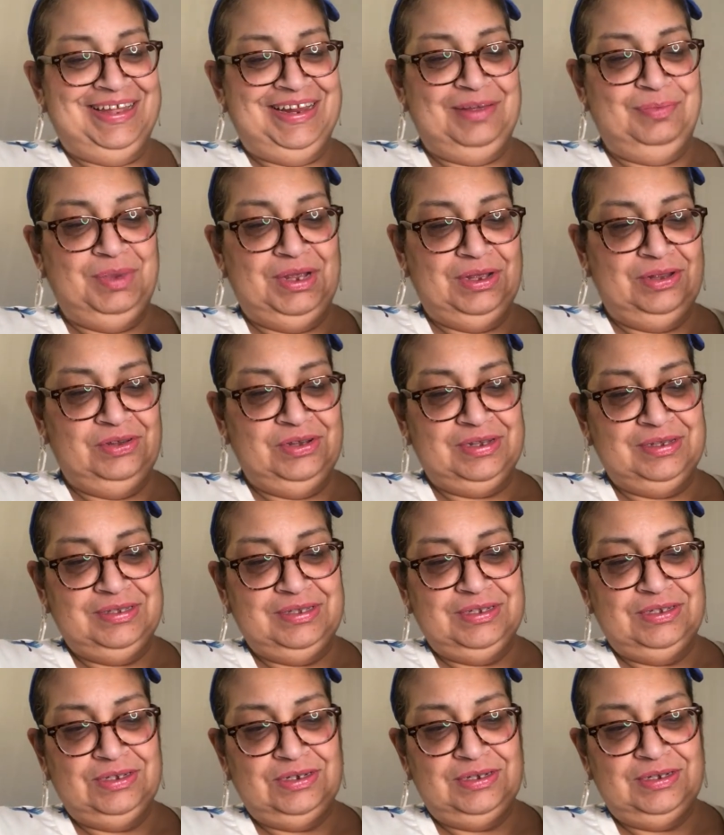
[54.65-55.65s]
me
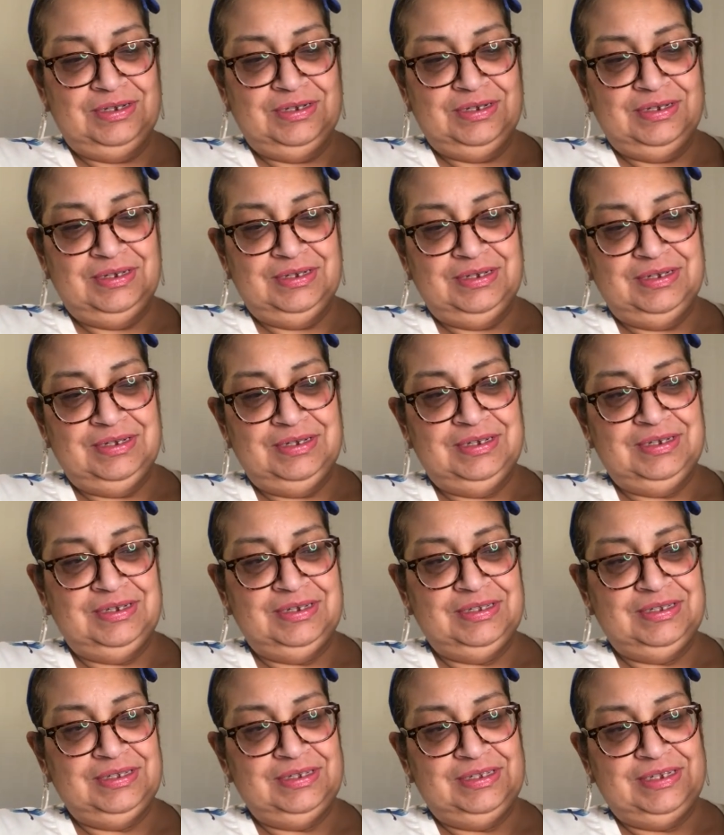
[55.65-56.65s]
adjust it
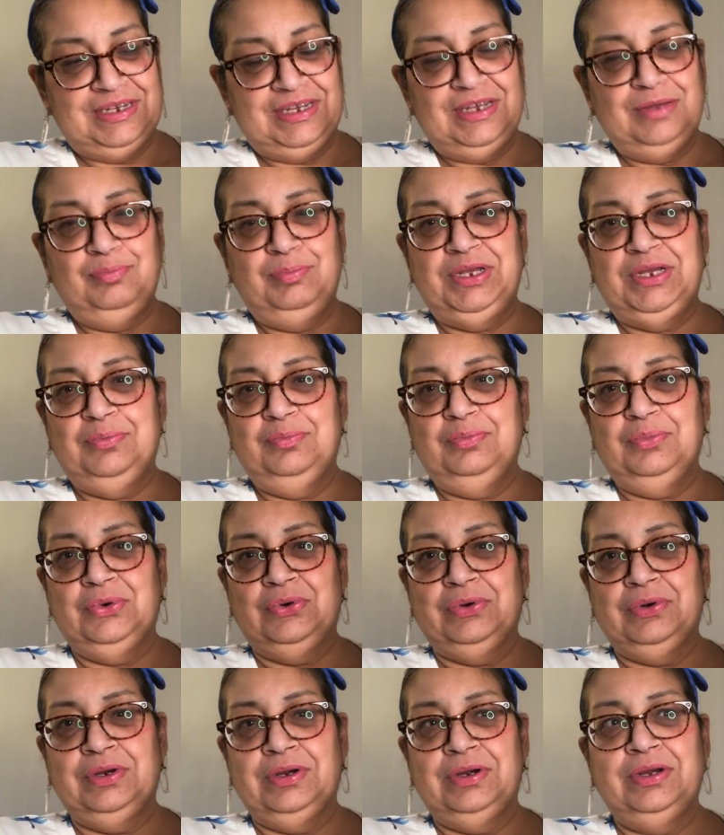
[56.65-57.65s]
just a tad bit
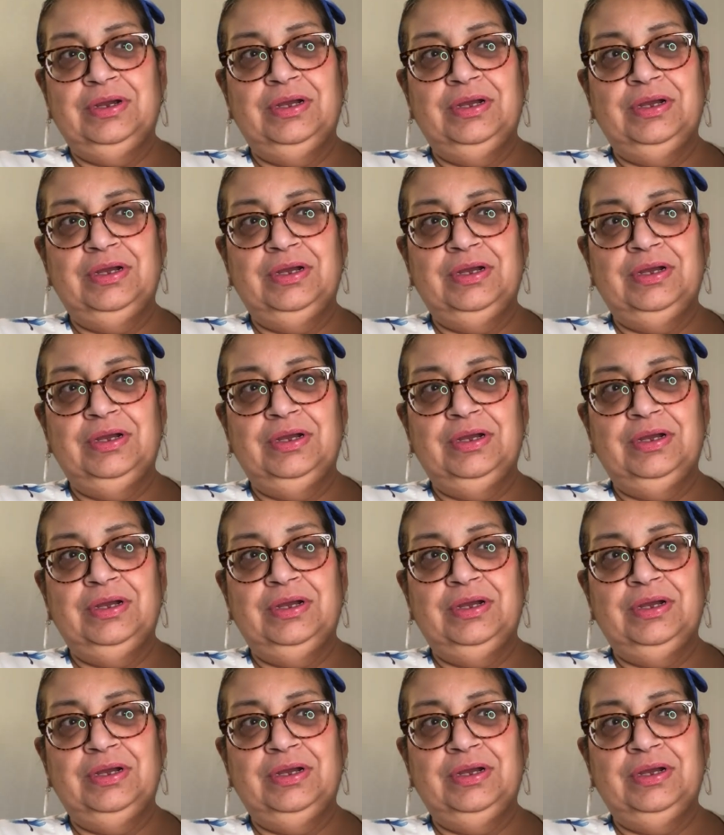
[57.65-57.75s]
more.